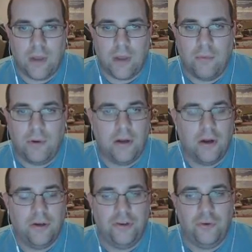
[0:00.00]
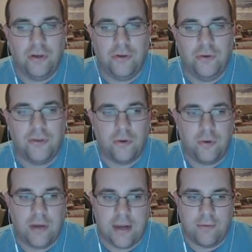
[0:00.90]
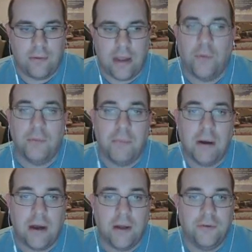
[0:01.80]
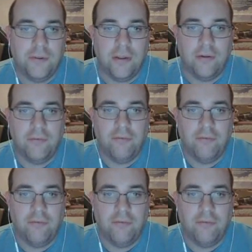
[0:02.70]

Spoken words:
I would encourage you to do so now. I would pause the